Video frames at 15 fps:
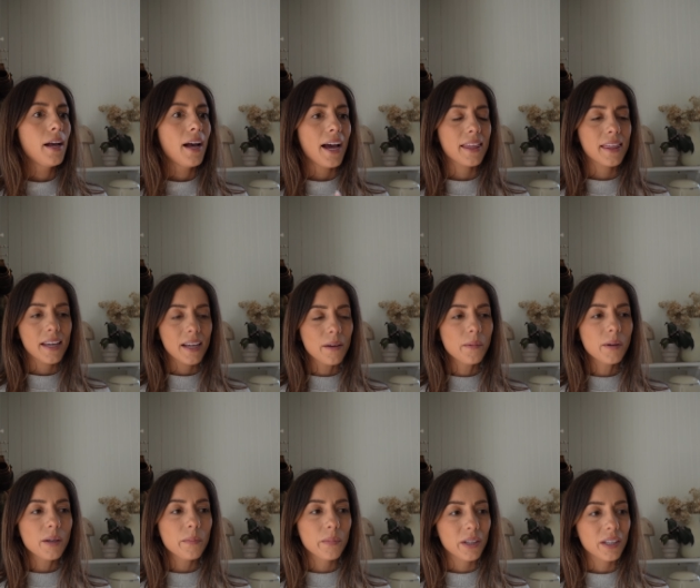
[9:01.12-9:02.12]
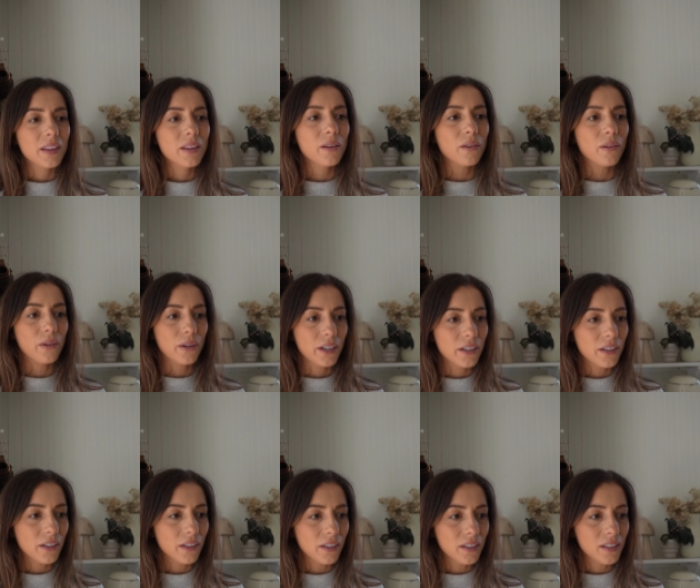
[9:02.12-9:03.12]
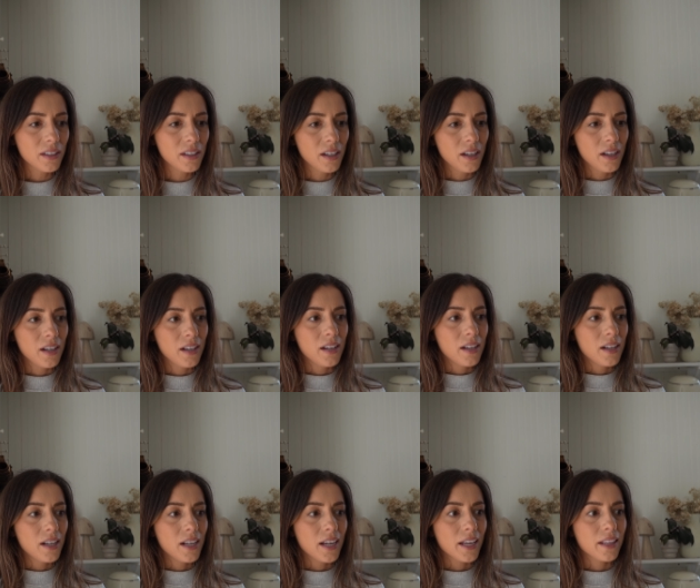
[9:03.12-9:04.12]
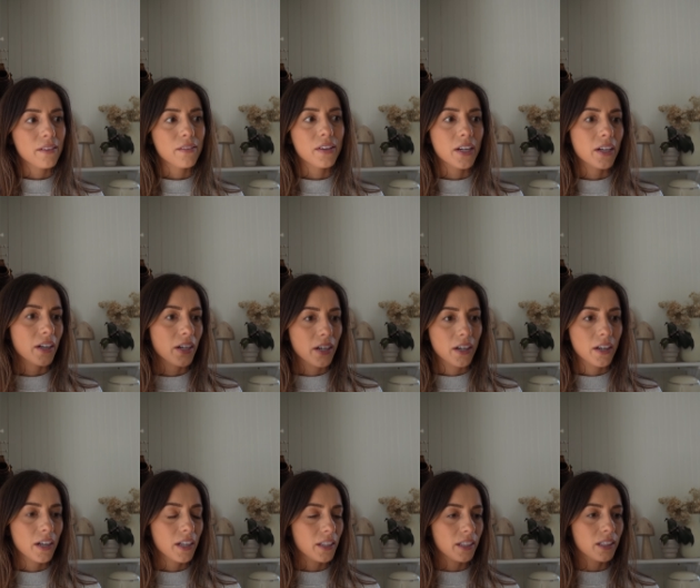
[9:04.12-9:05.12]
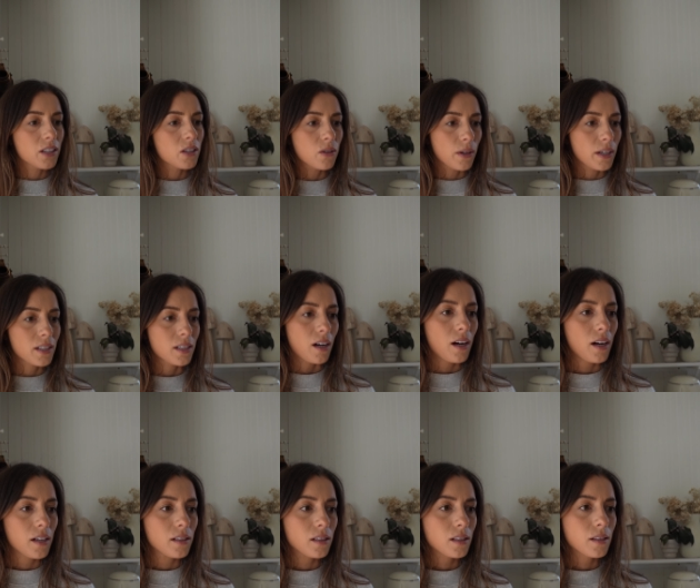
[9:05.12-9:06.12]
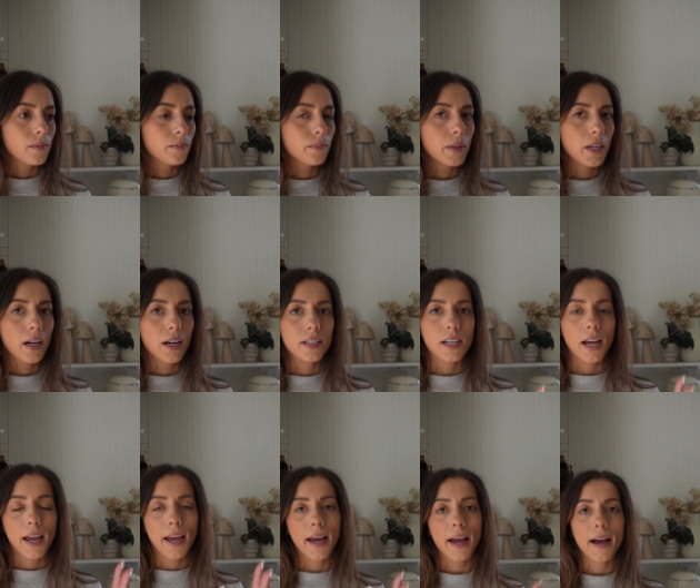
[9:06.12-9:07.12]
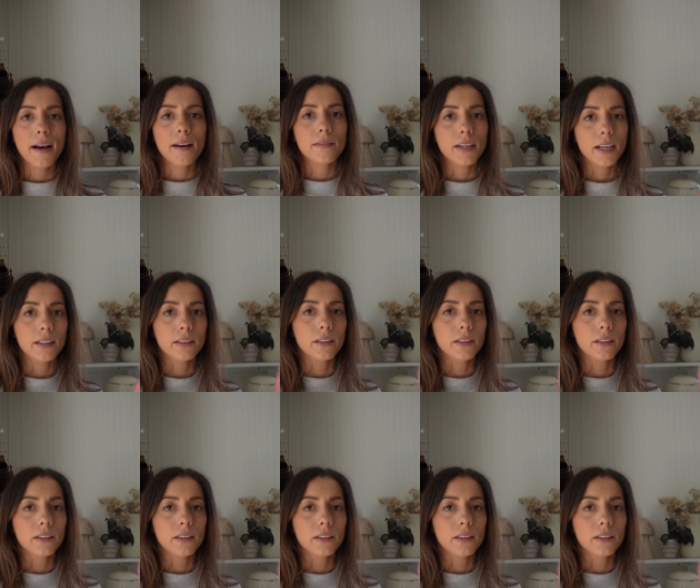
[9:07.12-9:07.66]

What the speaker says: I think I'm going to put the oil and the vinegar and like the soy sauce because I have like a